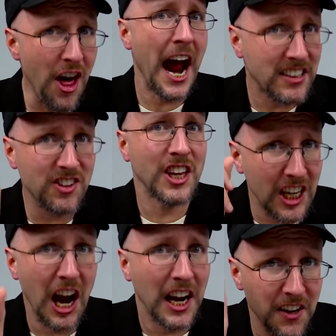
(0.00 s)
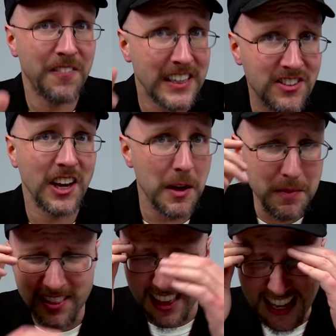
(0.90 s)
That's the kind of
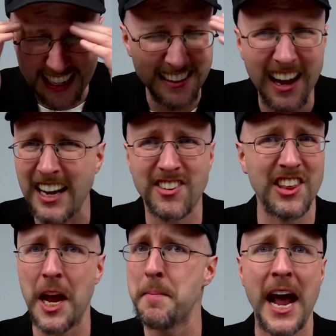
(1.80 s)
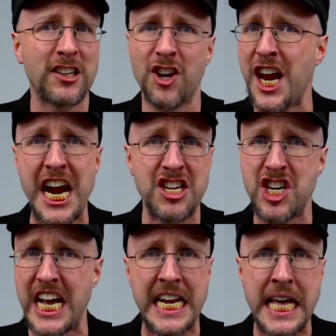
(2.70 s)
excitement that ignites the
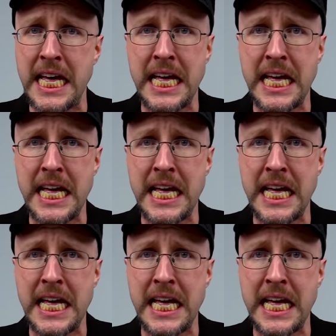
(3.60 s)
imagination.